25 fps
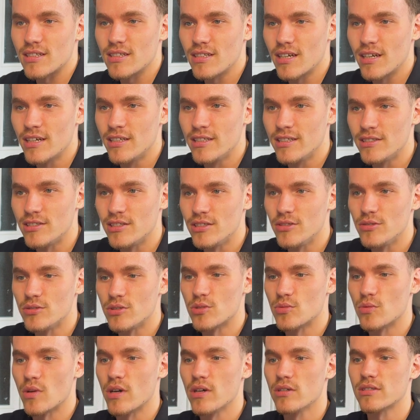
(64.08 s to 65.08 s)
that I need to use
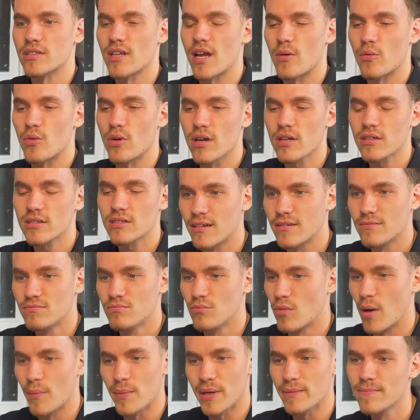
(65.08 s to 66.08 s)
as well, so that works.
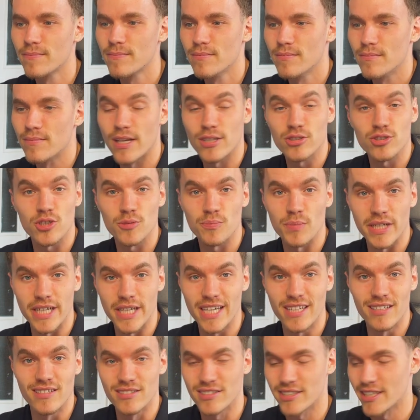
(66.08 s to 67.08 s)
I mean, let's just
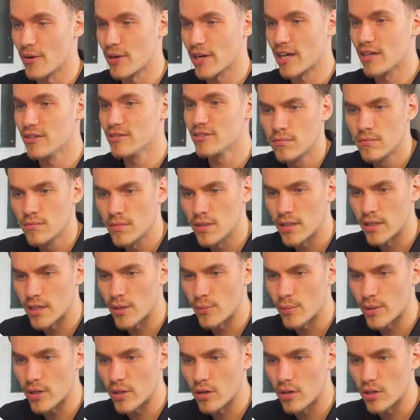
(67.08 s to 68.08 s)
begin, see how it goes. And
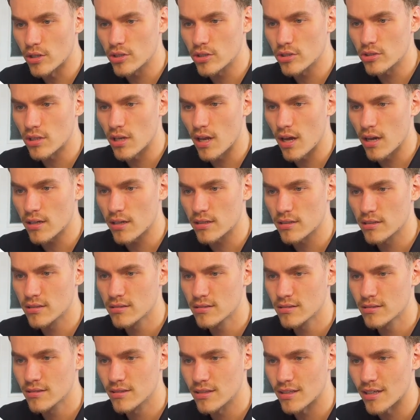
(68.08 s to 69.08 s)
then we got a good luck,
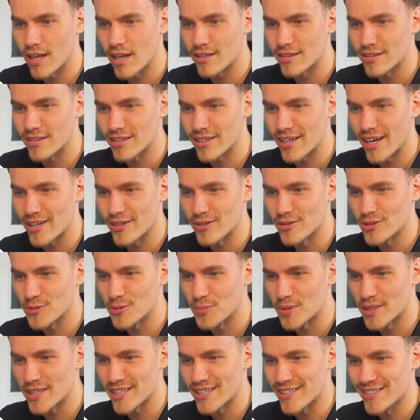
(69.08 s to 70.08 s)
let the chaos
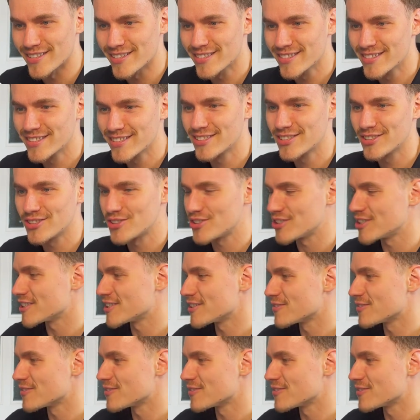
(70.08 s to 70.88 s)
begin. Cheeky